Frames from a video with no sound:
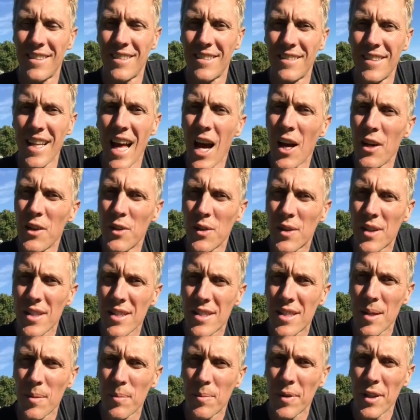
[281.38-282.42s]
Now you can
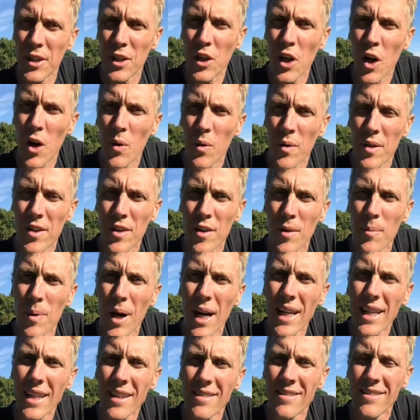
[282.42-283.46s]
simply go with your
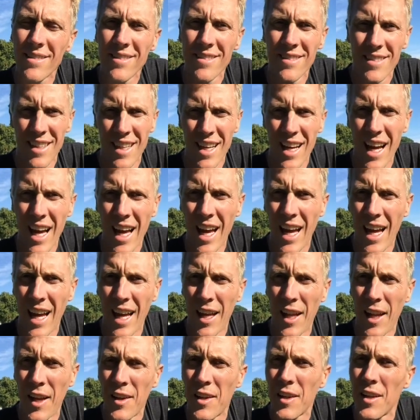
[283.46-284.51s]
money,
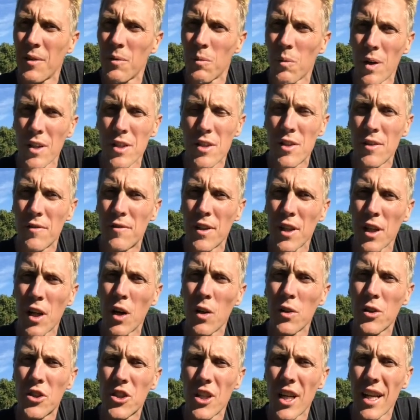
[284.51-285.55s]
and once you've
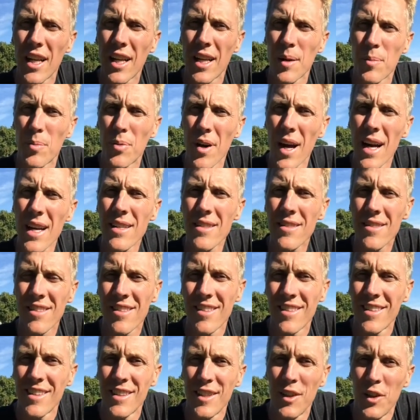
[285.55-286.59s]
negotiated a price,
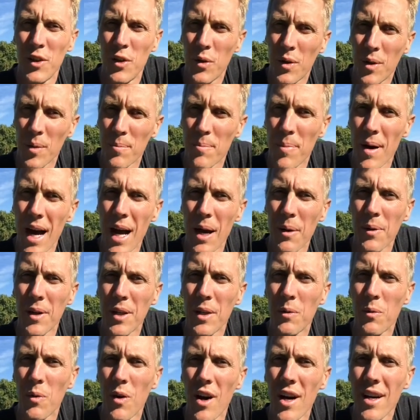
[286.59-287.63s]
you can buy what
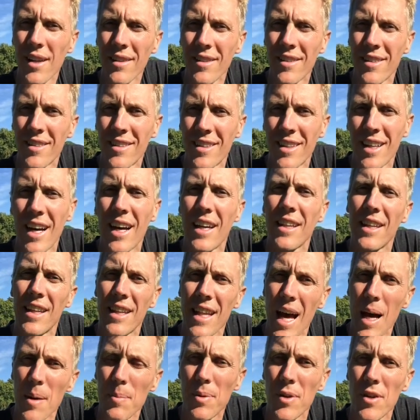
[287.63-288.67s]
you want, and then
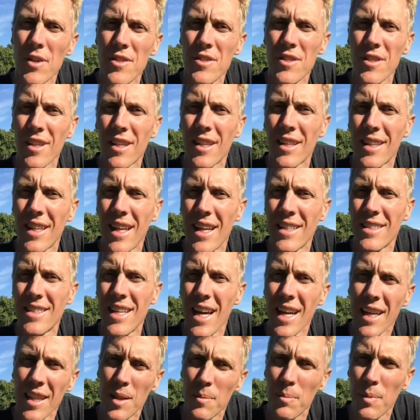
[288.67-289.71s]
that person can then
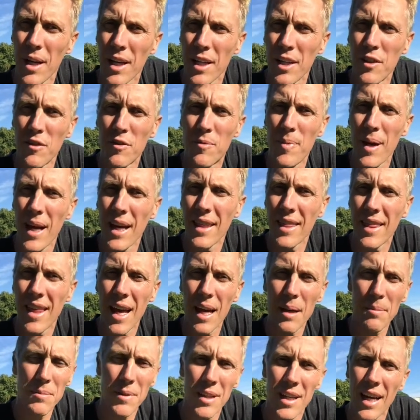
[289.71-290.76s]
take the money you've paid
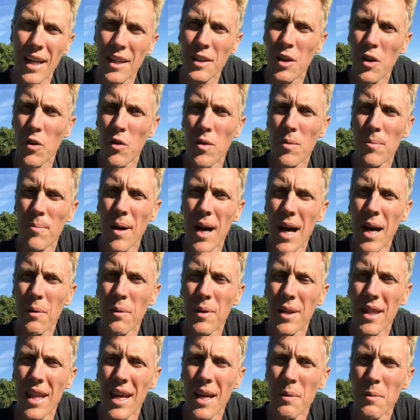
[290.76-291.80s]
them and go and buy
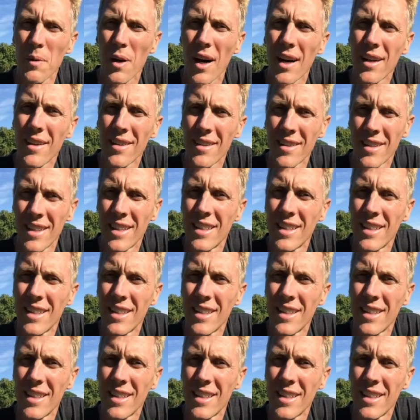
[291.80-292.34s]
what they want.